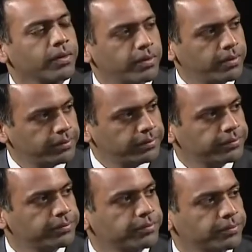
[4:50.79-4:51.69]
And
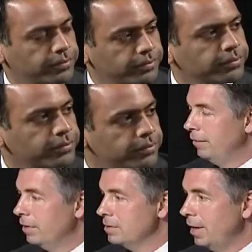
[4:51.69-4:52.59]
I mean, you, you saw that
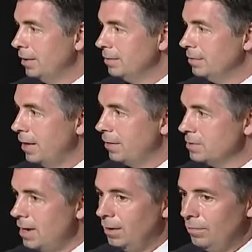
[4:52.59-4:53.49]
even the state at the
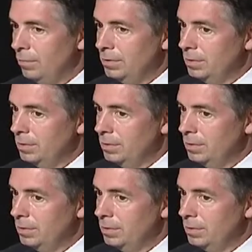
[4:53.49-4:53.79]
state level.